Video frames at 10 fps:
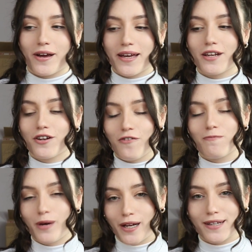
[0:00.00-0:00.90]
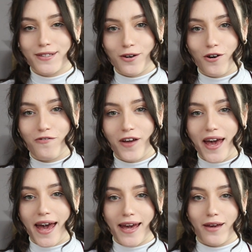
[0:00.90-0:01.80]
bring in enough money to cover
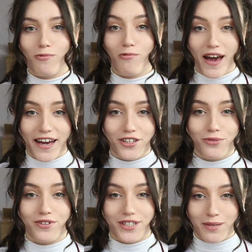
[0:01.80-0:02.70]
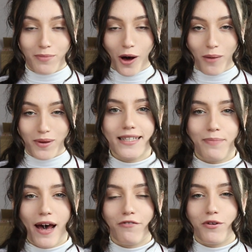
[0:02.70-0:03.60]
a wage with Depop is
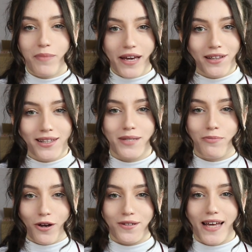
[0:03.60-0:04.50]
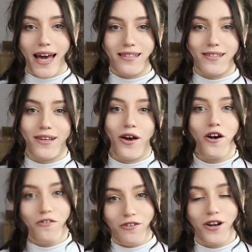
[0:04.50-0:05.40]
by repeating this process
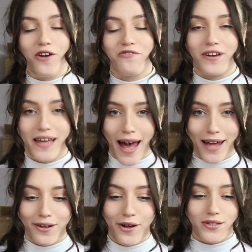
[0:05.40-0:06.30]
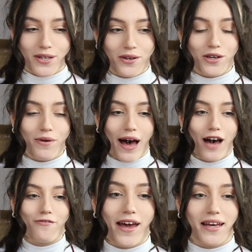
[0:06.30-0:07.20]
over and over again until you
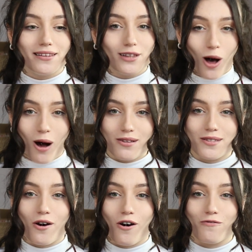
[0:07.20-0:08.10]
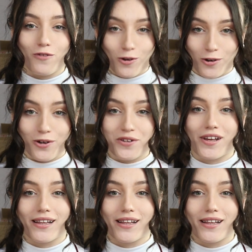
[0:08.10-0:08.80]
have a lot of good